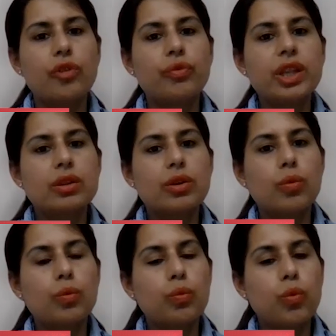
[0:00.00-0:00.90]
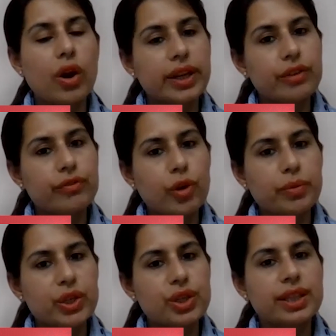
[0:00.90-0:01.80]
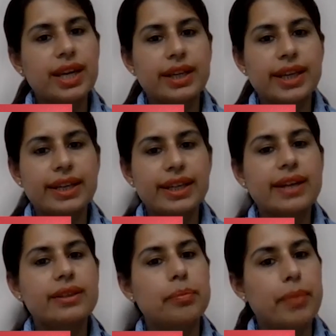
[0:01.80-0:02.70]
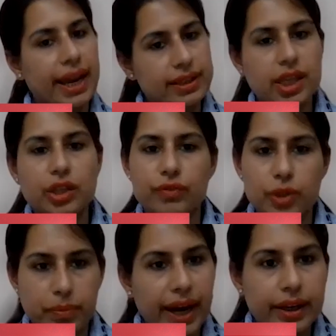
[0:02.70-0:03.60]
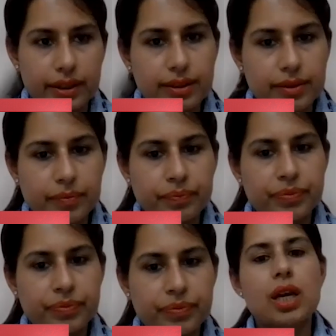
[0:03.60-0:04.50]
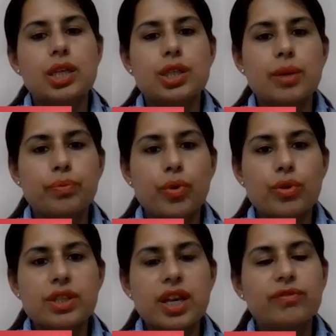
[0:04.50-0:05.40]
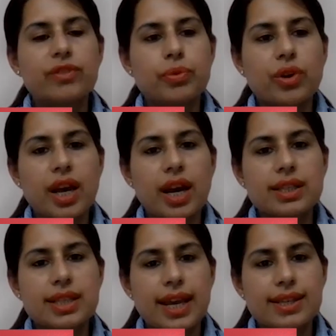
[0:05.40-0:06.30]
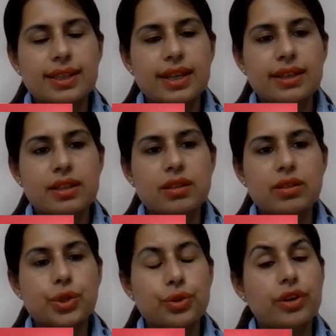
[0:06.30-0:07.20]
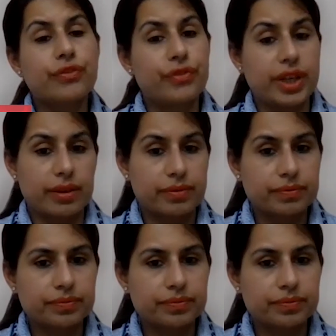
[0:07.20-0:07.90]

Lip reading: with what information they are getting at the back side of the packet. Suppose if the product says it is sugar free,